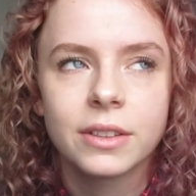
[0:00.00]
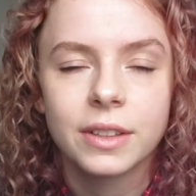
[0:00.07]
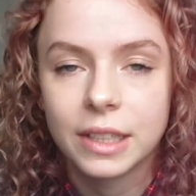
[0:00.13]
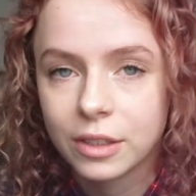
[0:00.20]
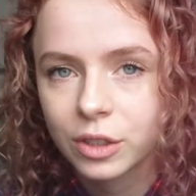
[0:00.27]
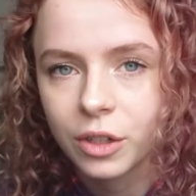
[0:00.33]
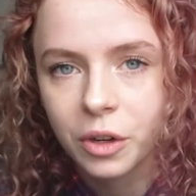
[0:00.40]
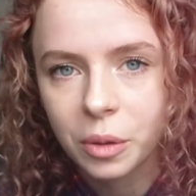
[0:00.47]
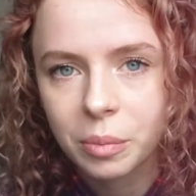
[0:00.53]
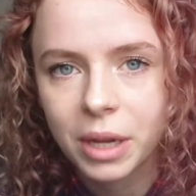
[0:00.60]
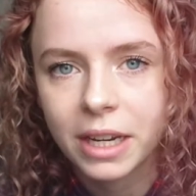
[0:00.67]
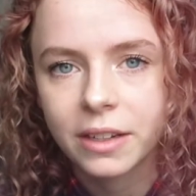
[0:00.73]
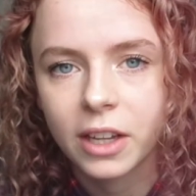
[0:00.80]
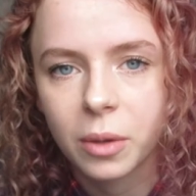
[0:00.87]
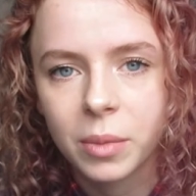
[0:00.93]
this current
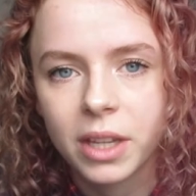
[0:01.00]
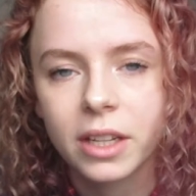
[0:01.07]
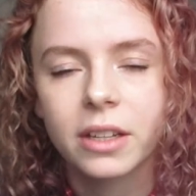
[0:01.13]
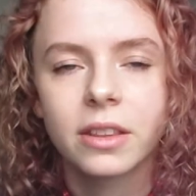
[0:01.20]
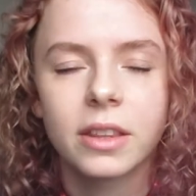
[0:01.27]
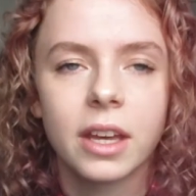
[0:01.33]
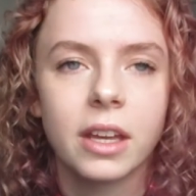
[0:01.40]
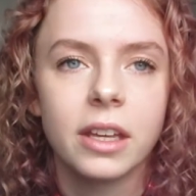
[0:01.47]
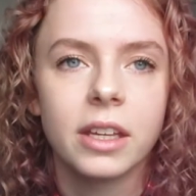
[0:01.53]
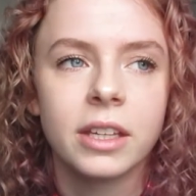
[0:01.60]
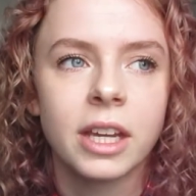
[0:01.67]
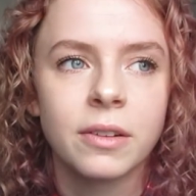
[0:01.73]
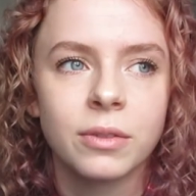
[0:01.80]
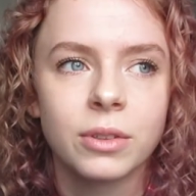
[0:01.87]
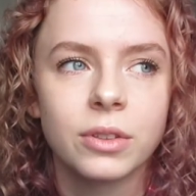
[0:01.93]
pandemic. They
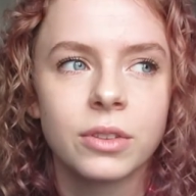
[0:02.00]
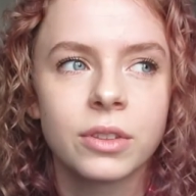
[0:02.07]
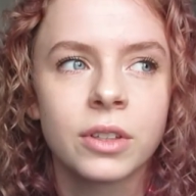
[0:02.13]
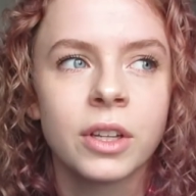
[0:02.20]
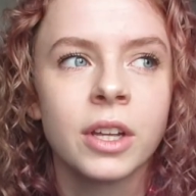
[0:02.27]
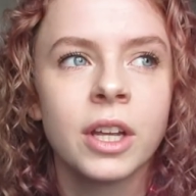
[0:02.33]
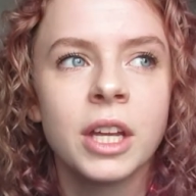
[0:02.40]
gave us